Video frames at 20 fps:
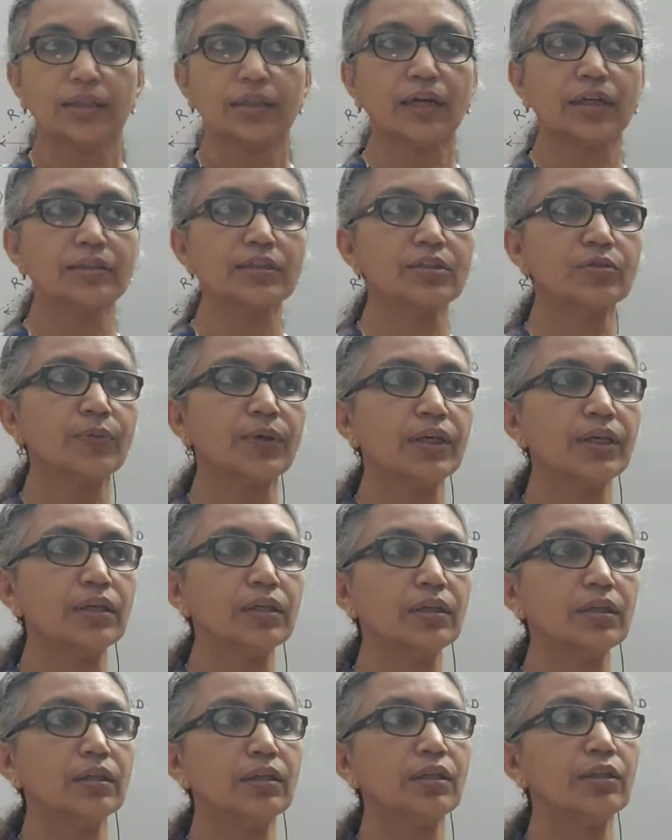That is
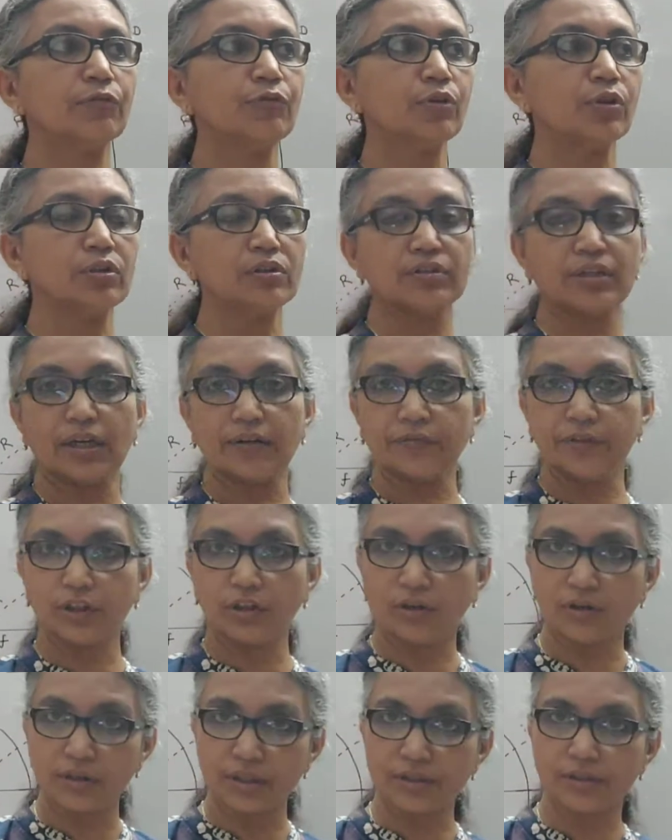why if you're
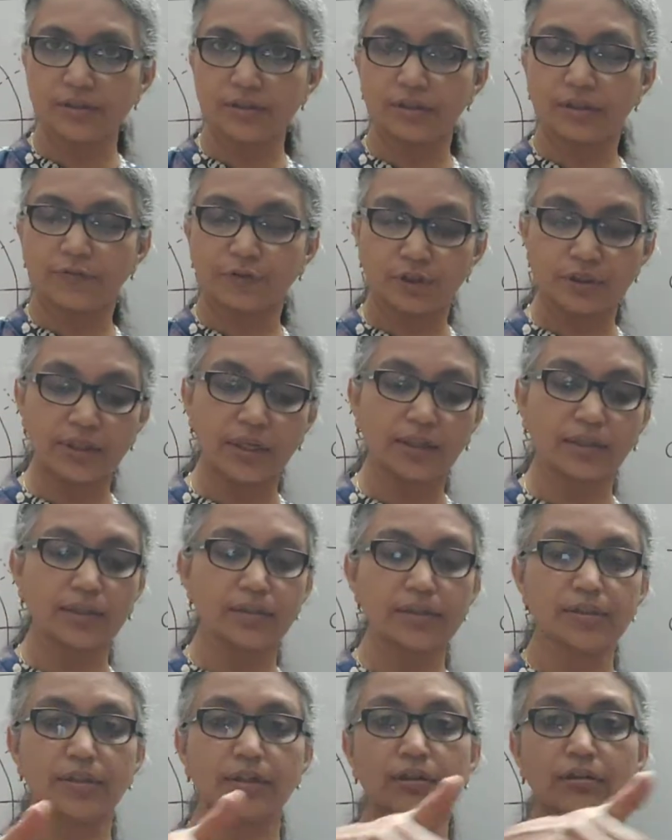traveling if you're
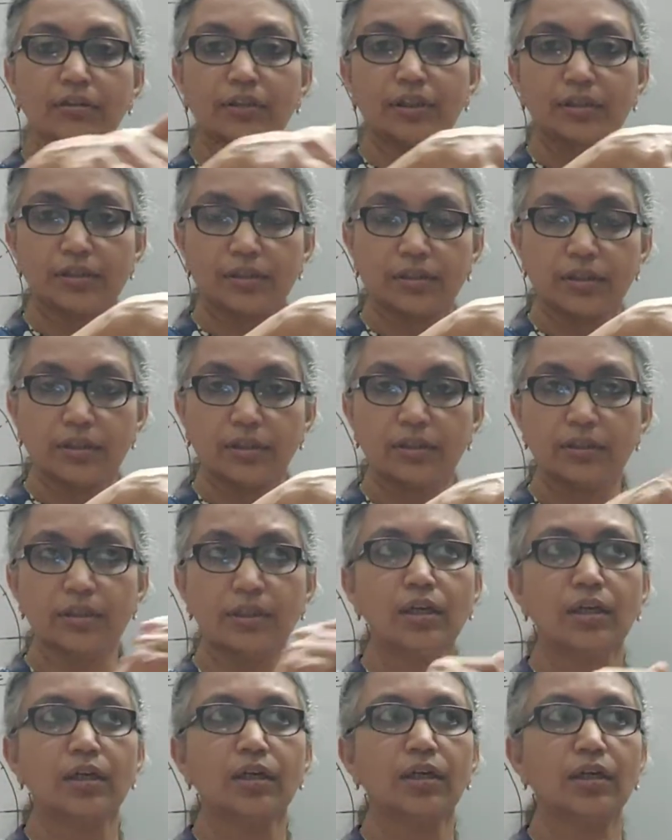taking a circular turn,